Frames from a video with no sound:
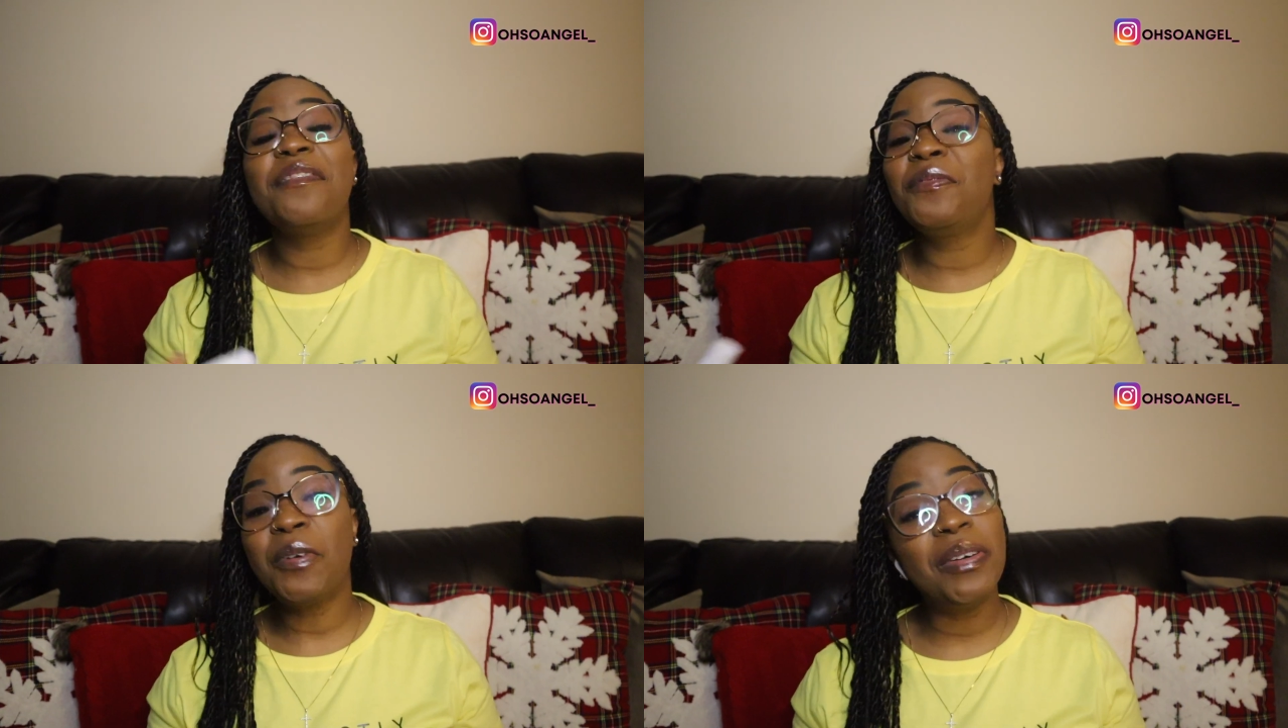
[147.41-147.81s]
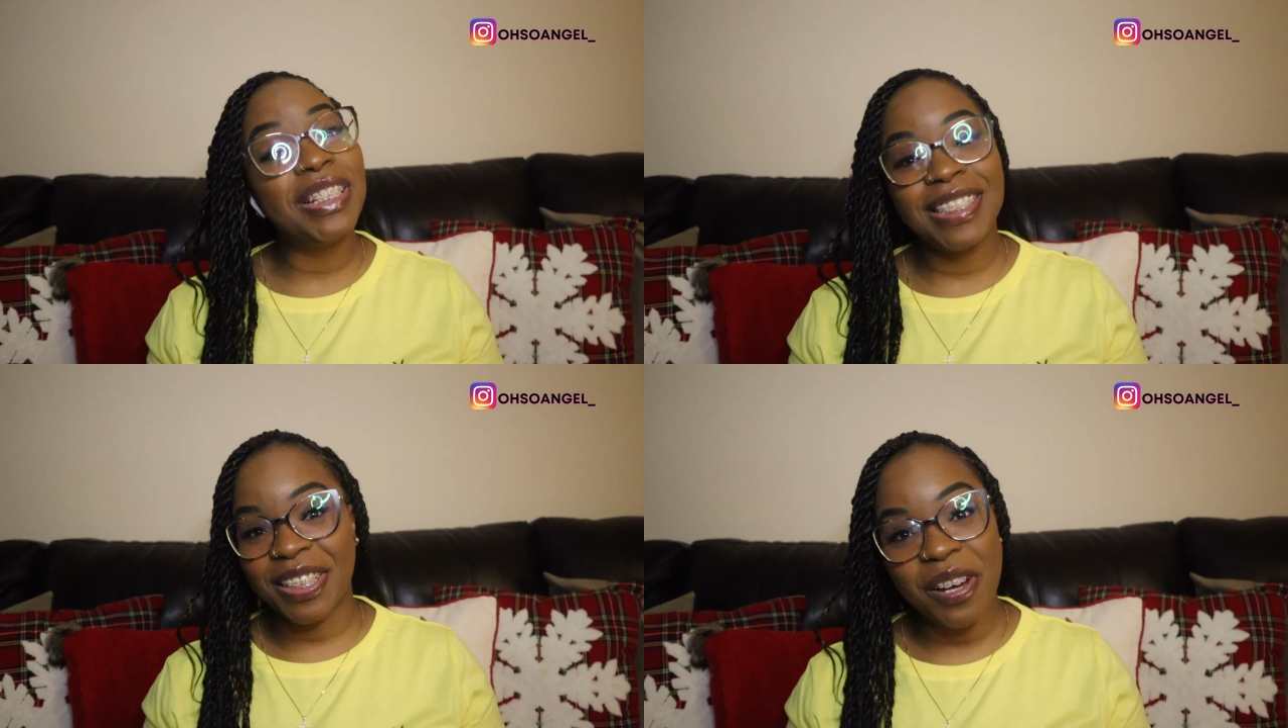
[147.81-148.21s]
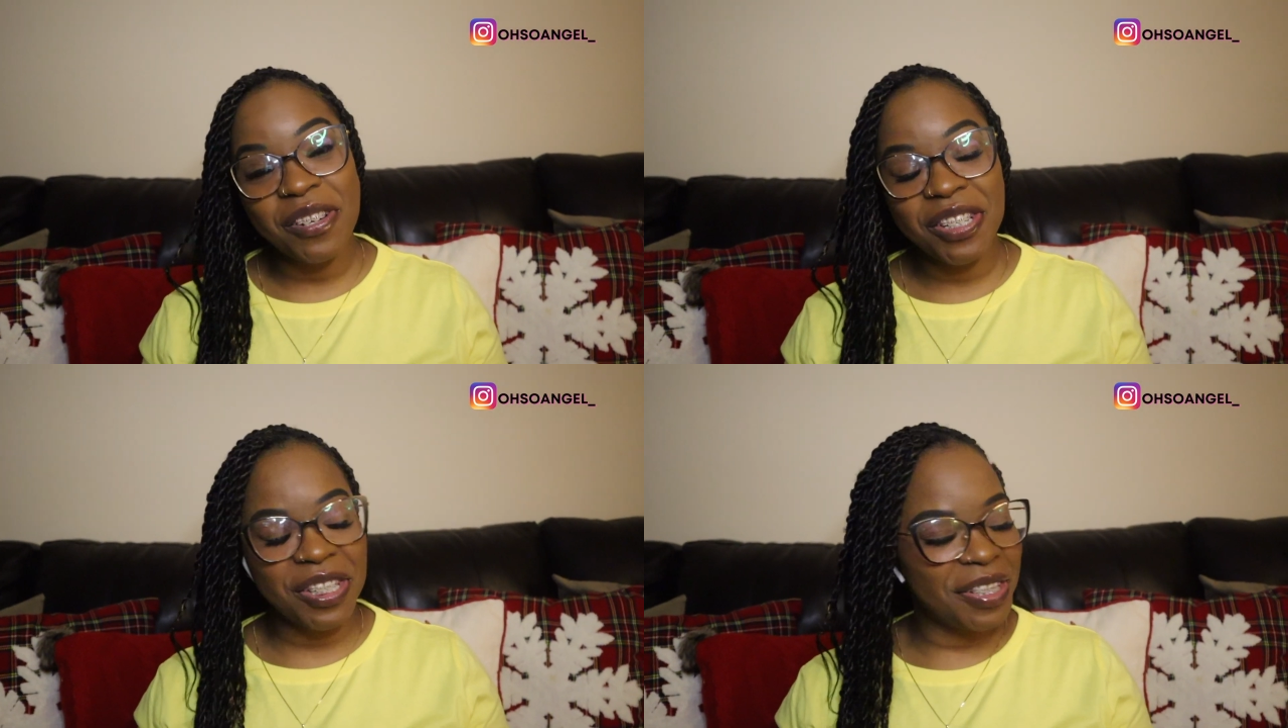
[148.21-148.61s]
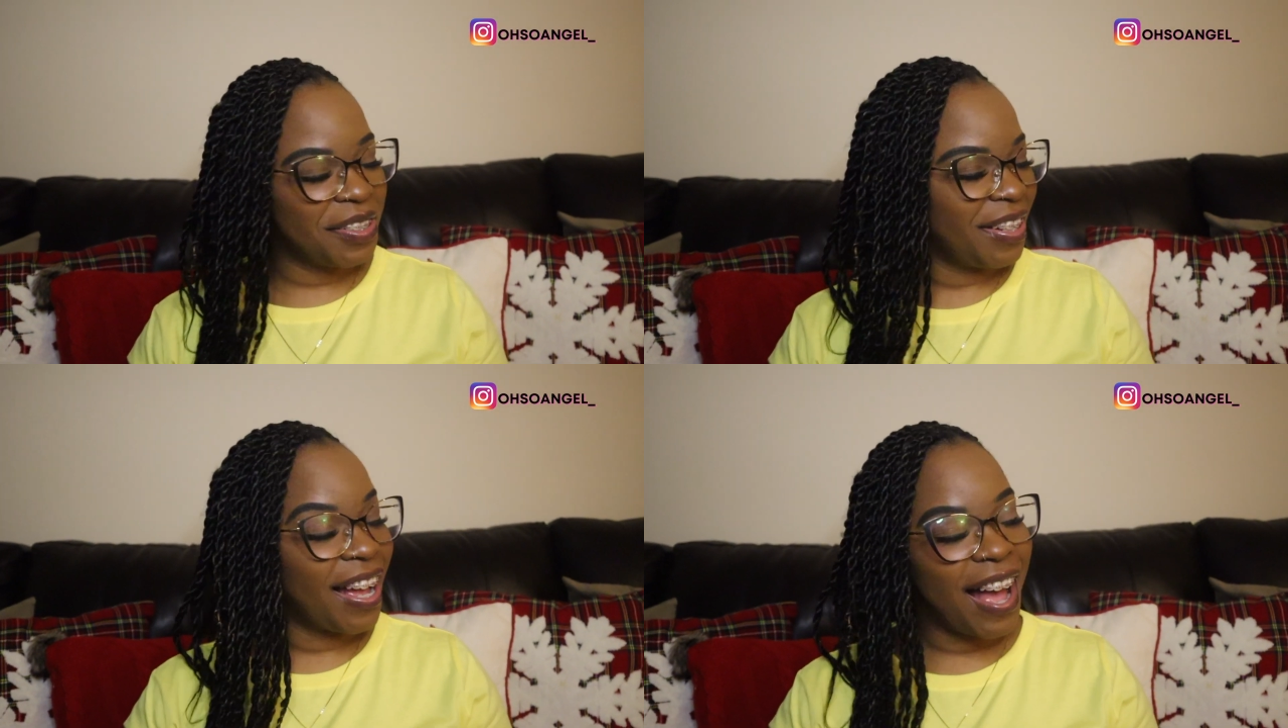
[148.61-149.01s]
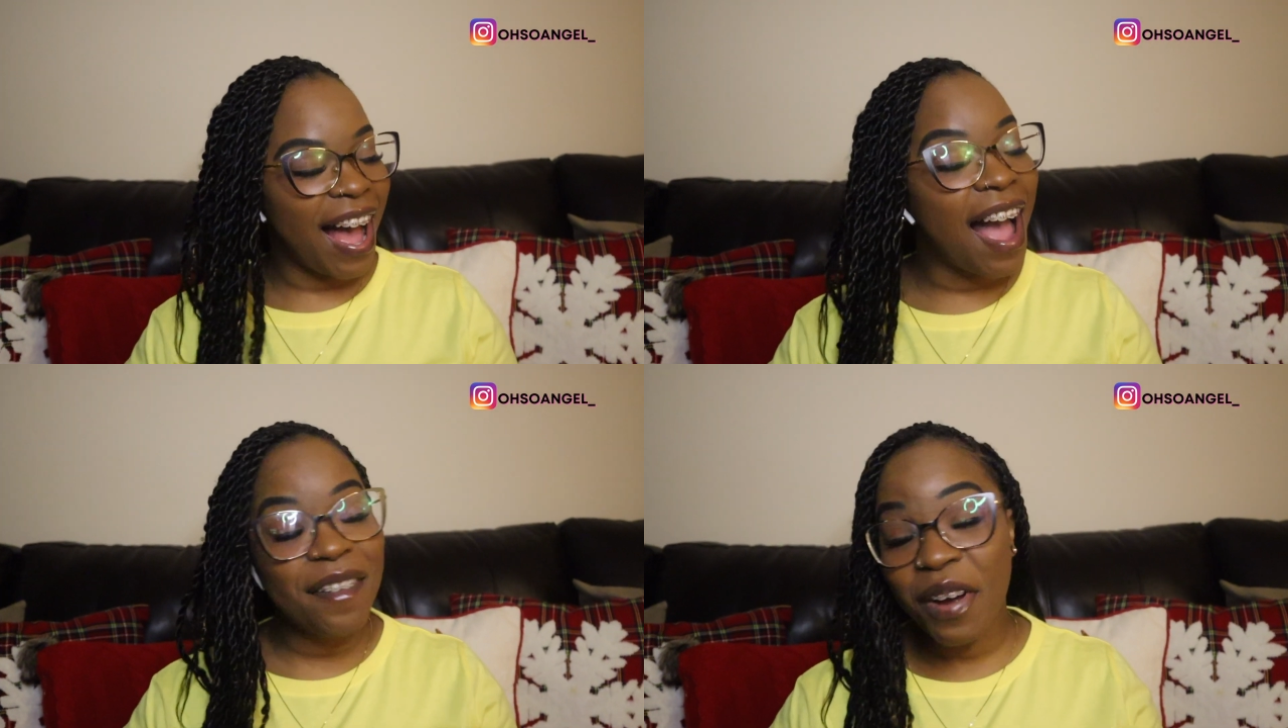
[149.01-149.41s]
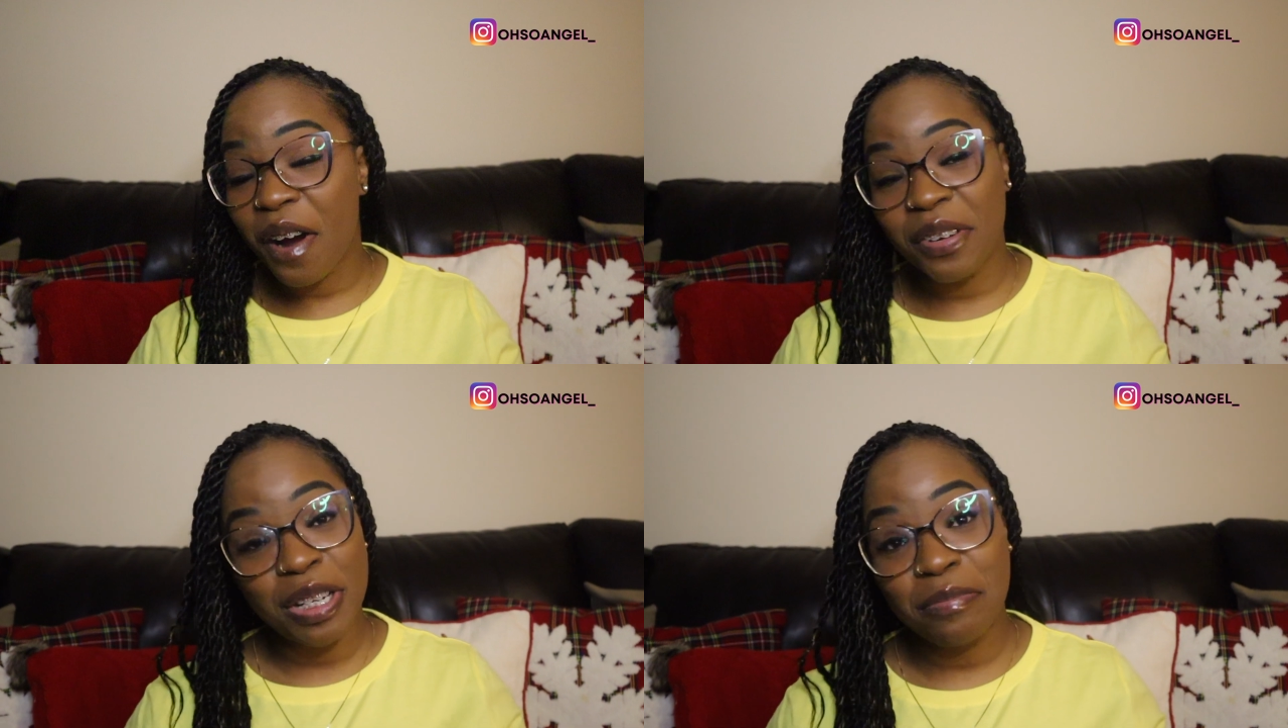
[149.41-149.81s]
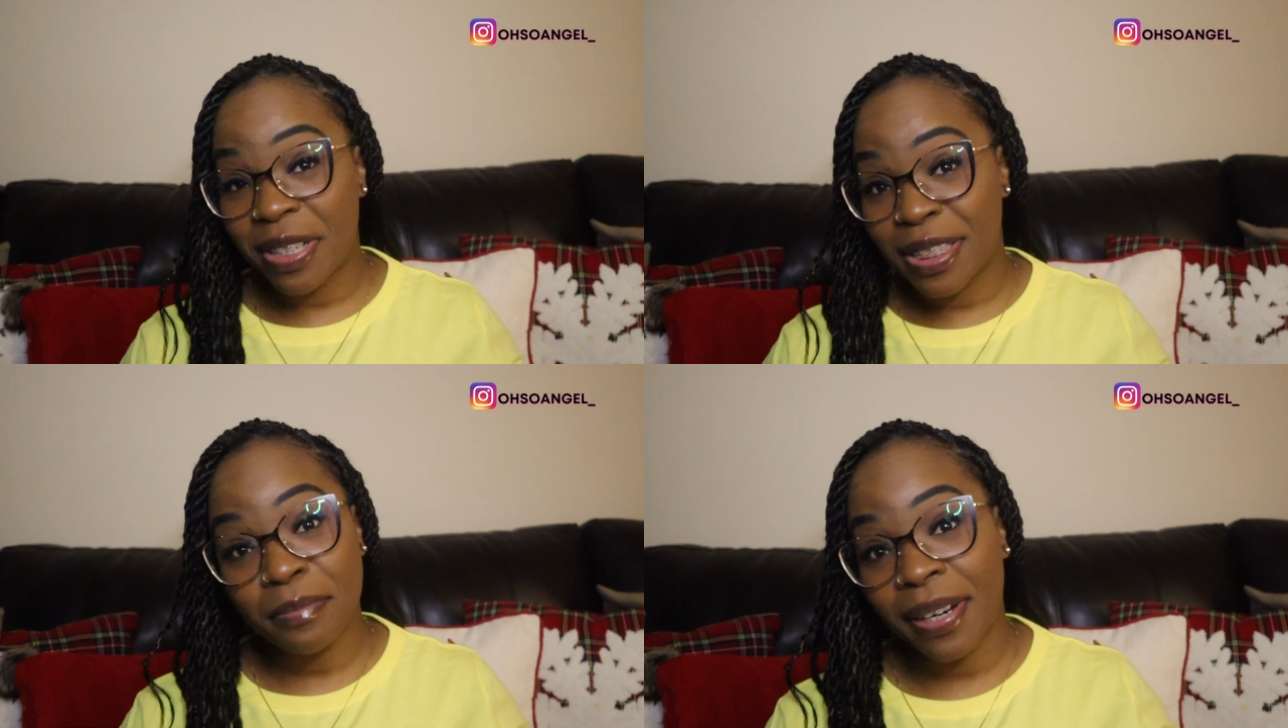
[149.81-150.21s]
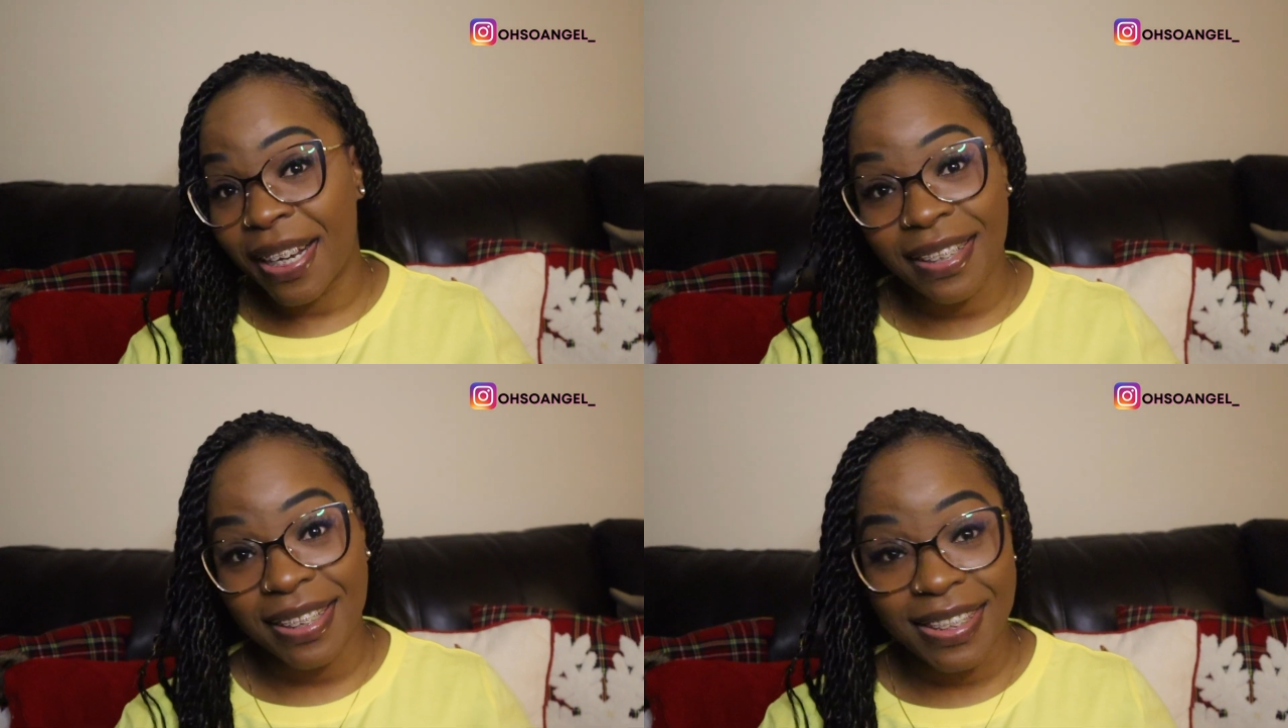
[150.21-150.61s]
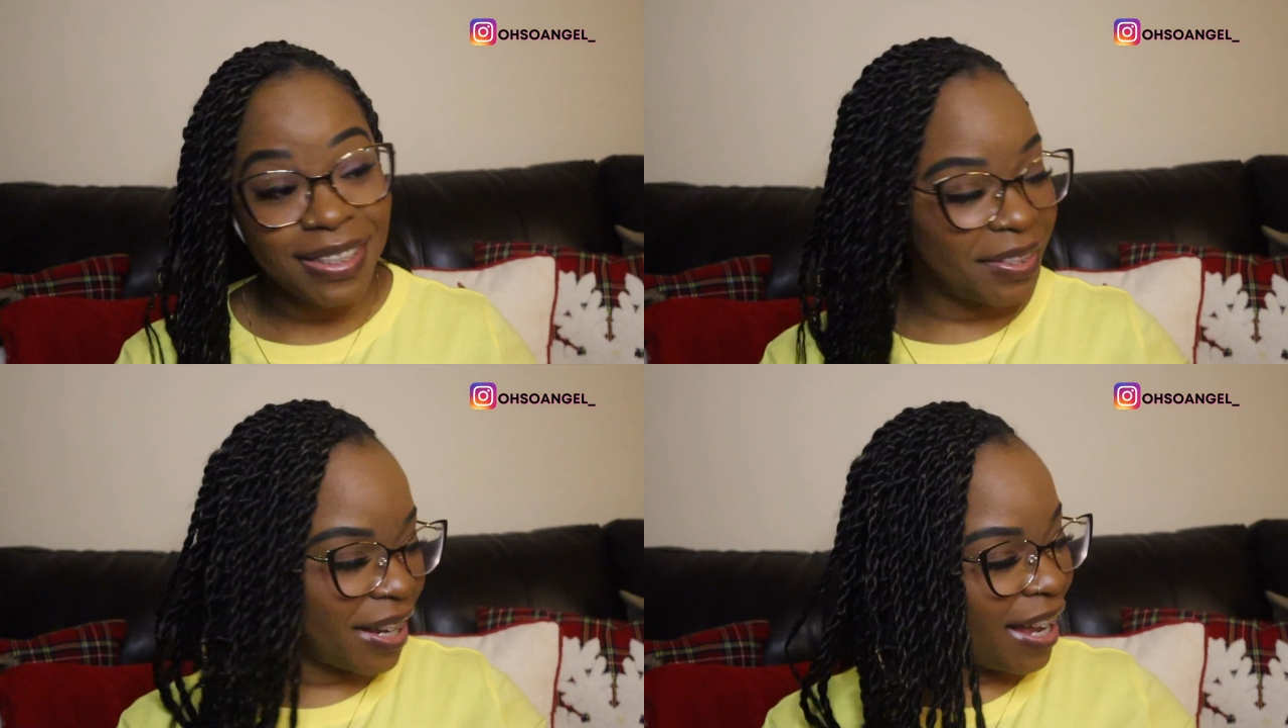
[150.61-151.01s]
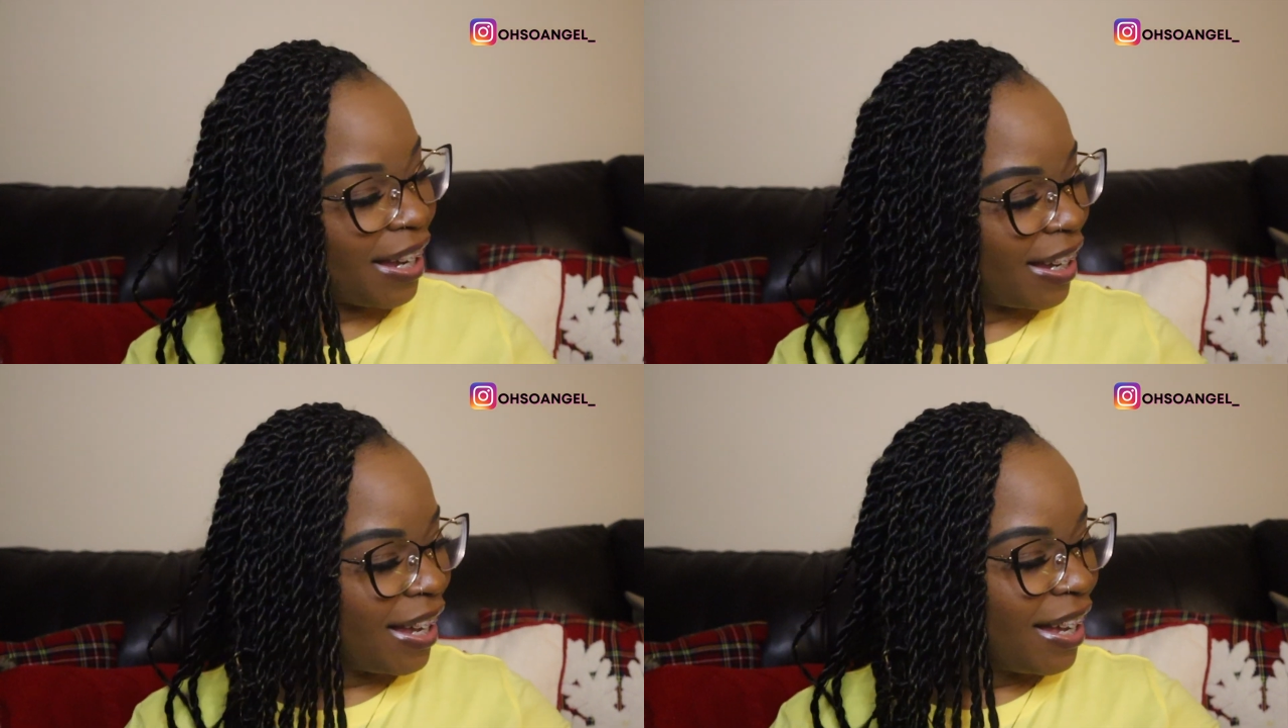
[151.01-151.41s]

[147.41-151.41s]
Full disclosure, I have already been spraying this, okay?